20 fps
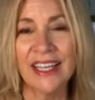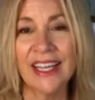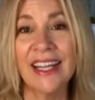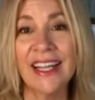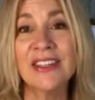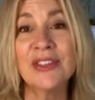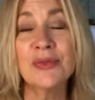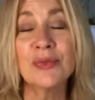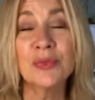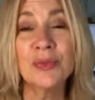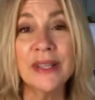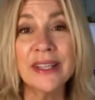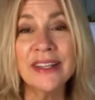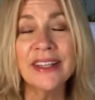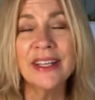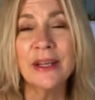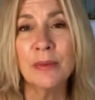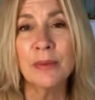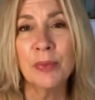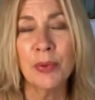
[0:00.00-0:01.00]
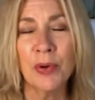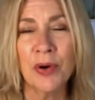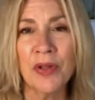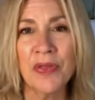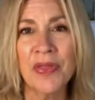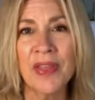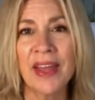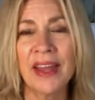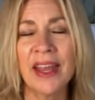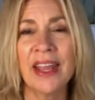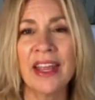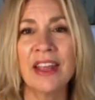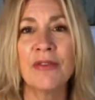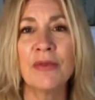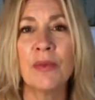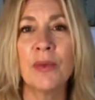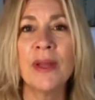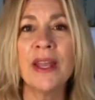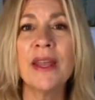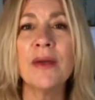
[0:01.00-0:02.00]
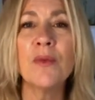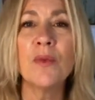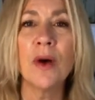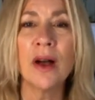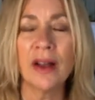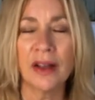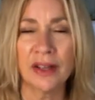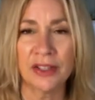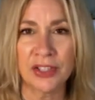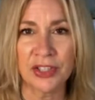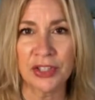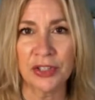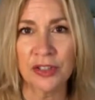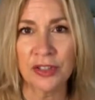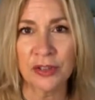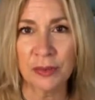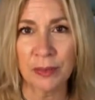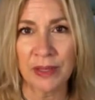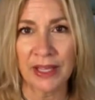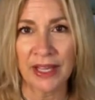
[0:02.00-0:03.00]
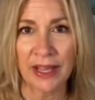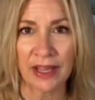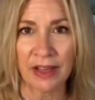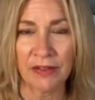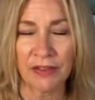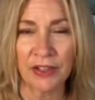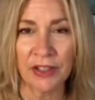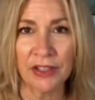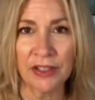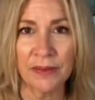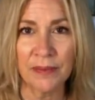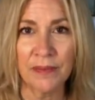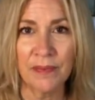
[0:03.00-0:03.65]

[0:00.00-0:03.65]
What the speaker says: It's really important that if we want a certain behavior